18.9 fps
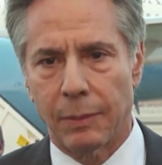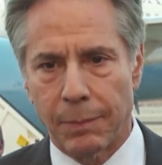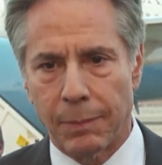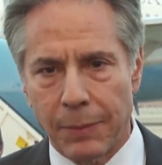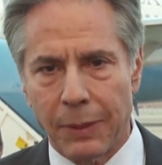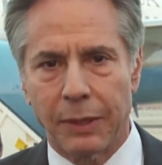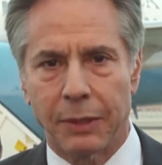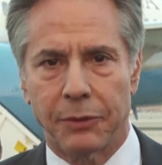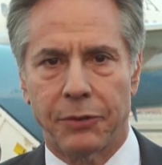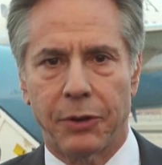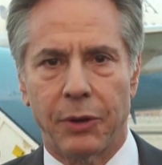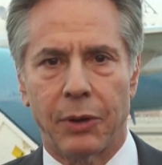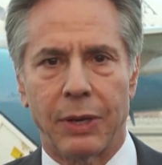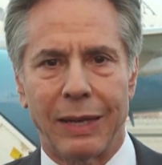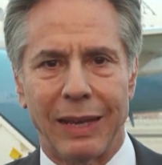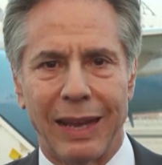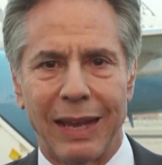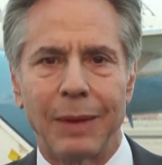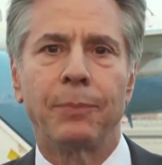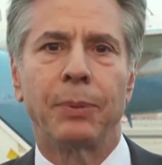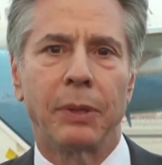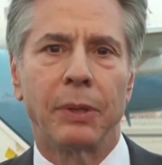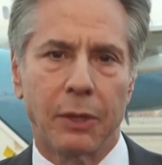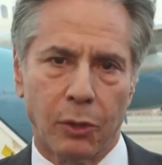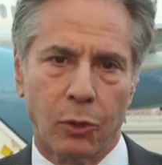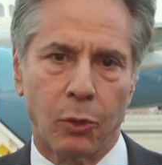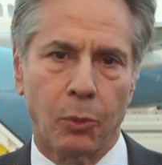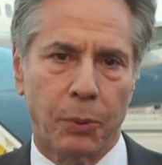military, and
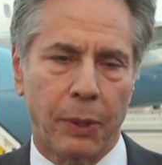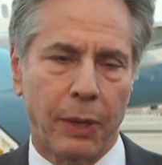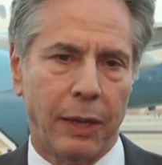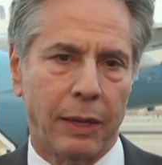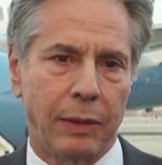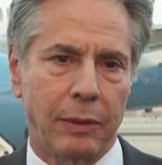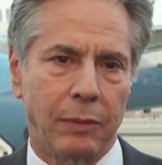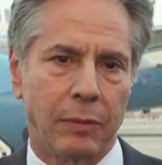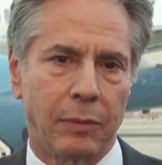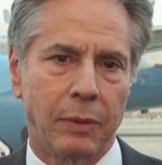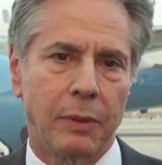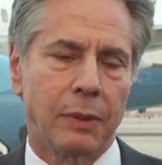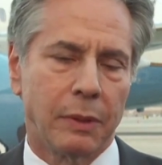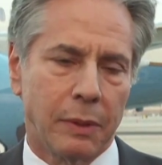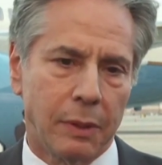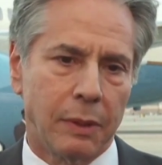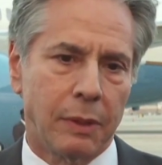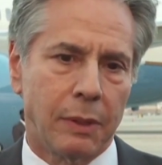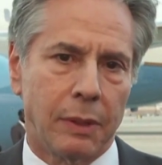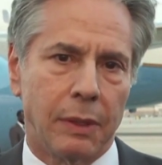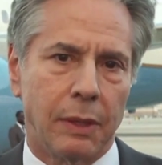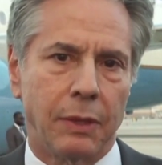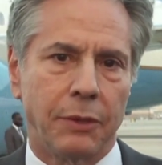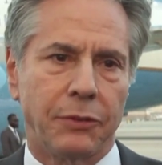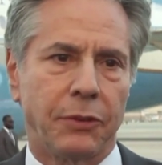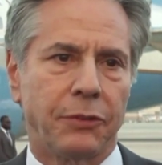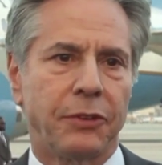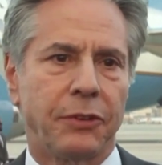political plan.
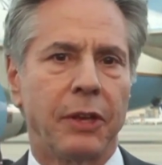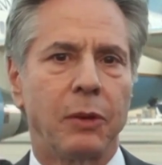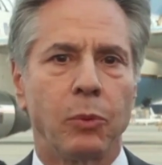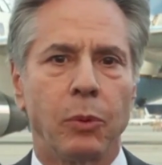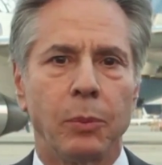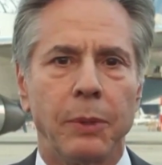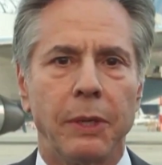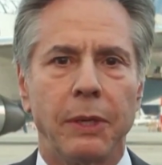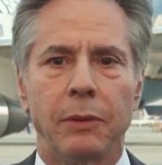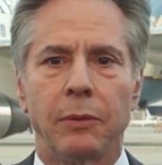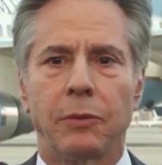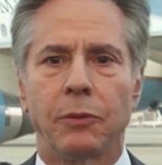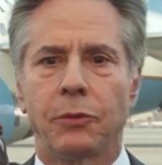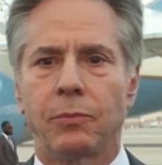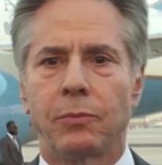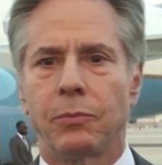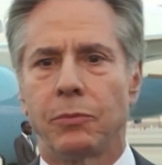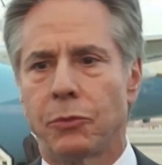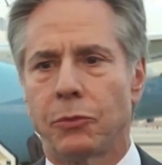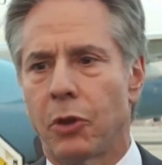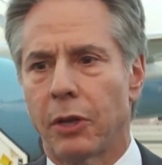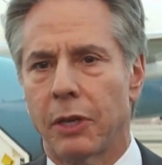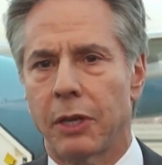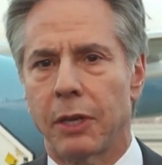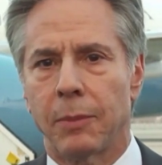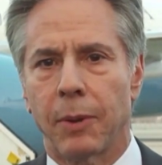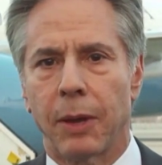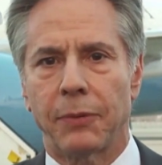As I said, we'll be
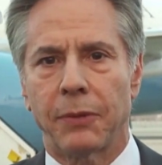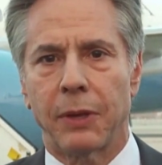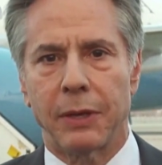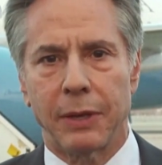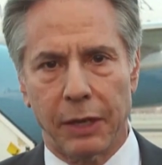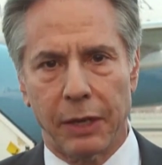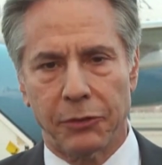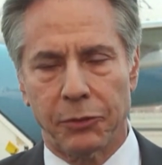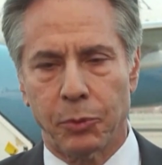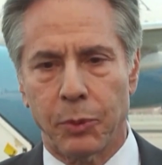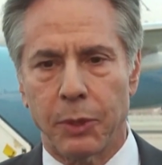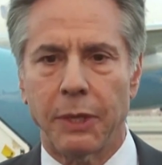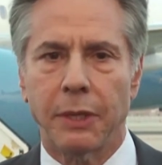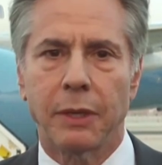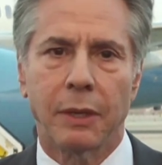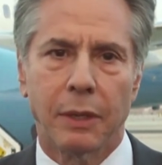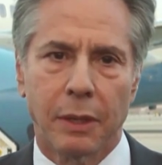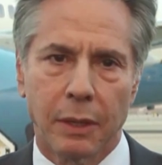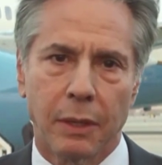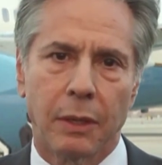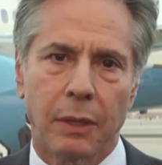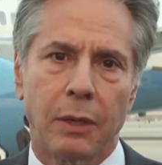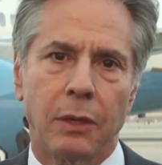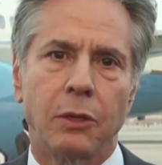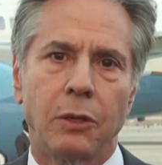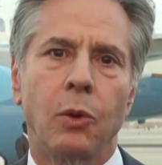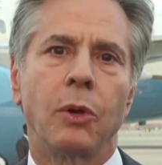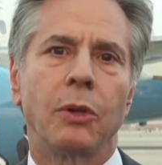talking about that next week,
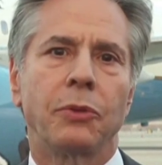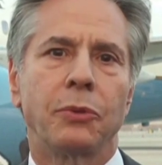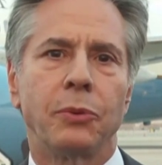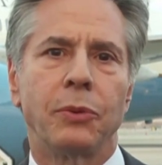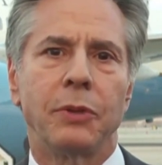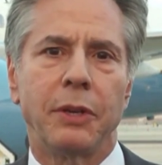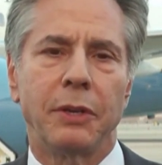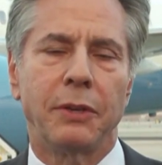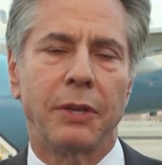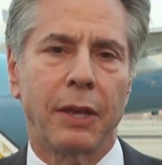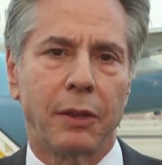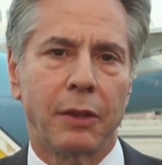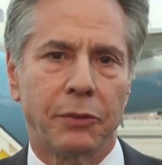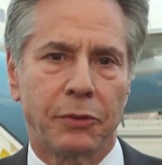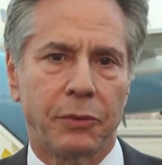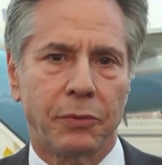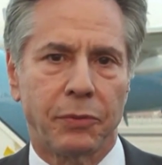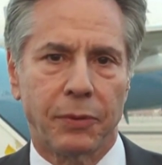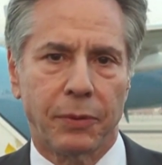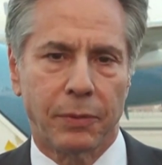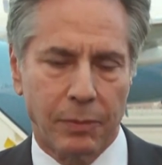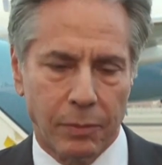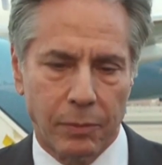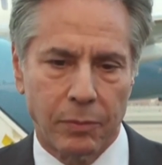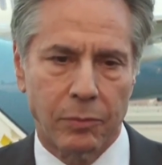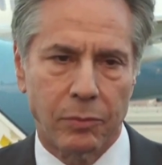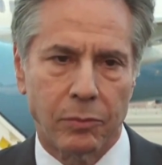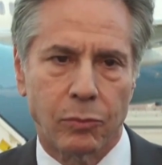going through the details of
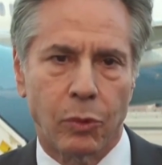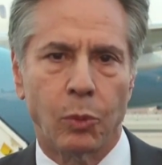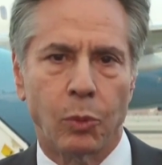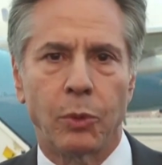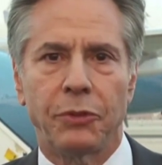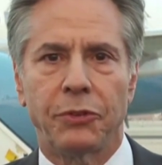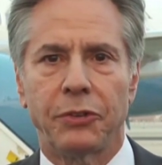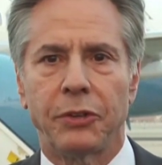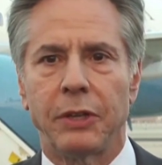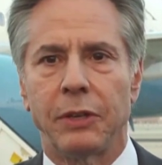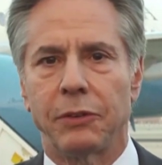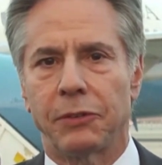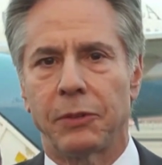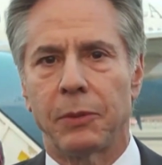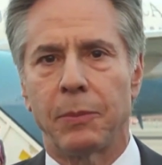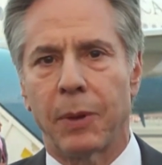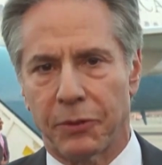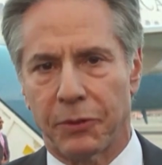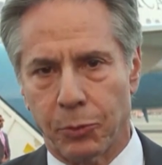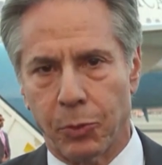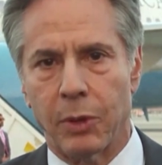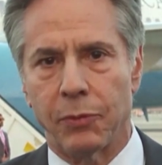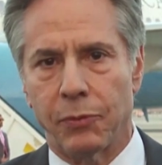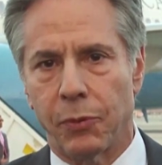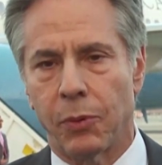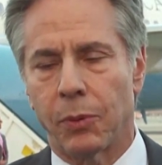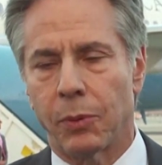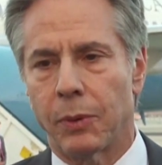what we see as the best way
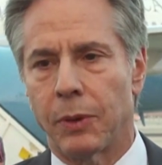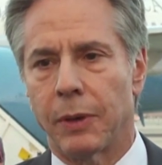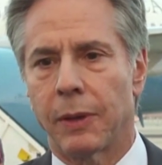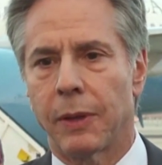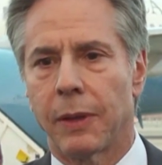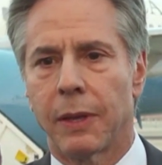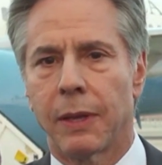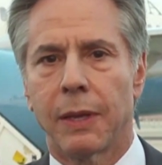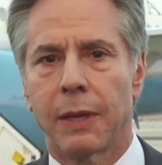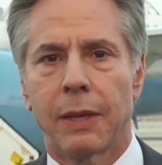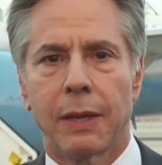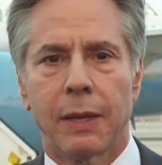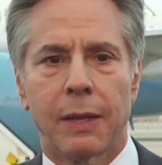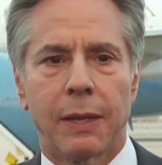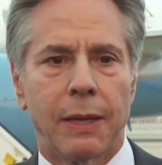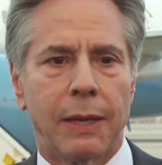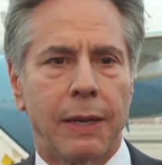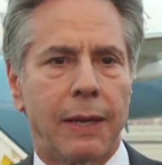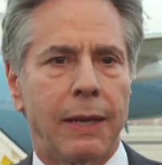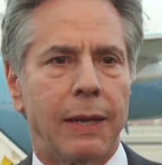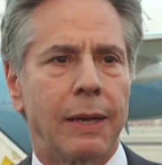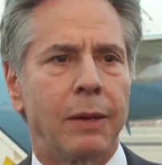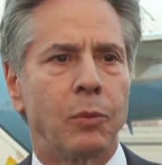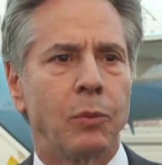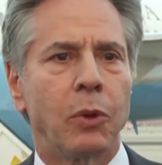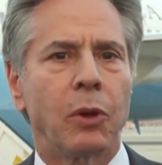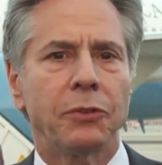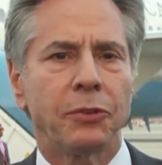forward.
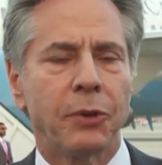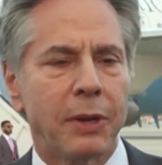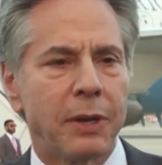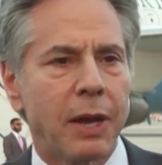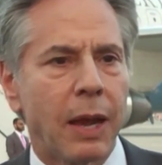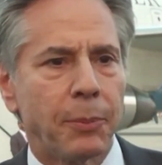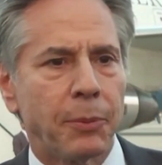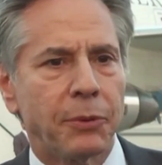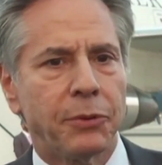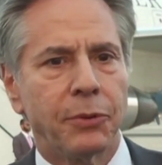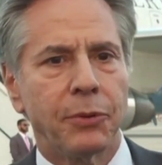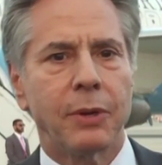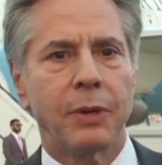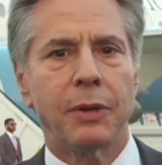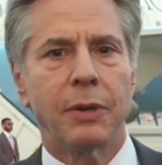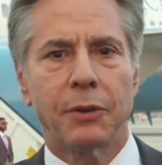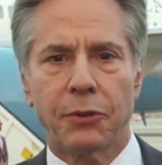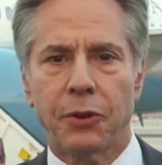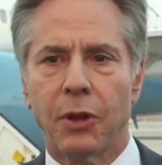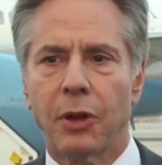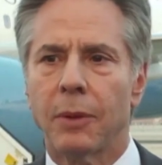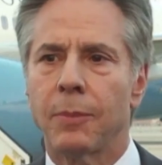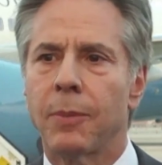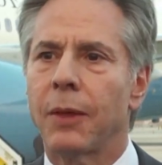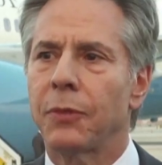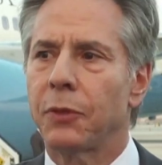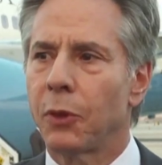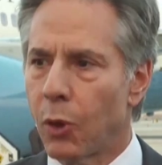We also had an opportunity to talk
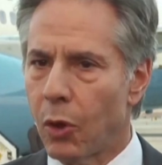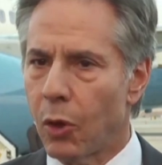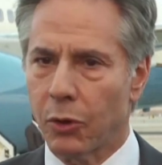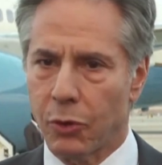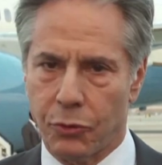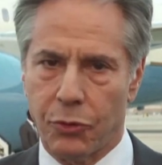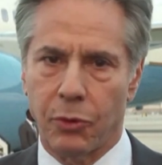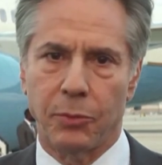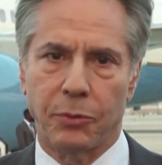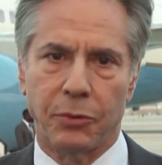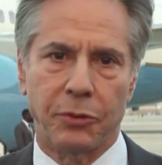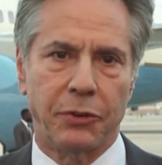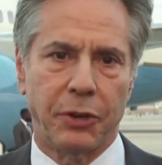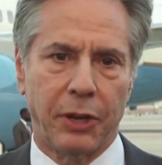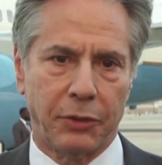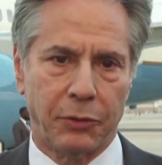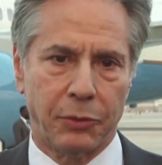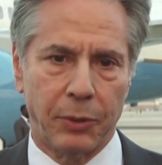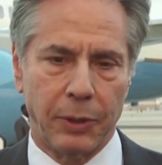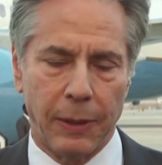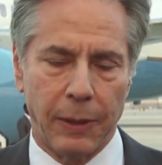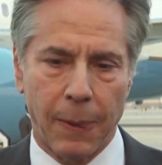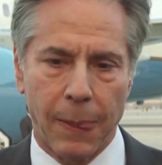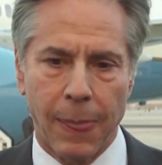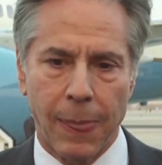about the longer-term trajectory,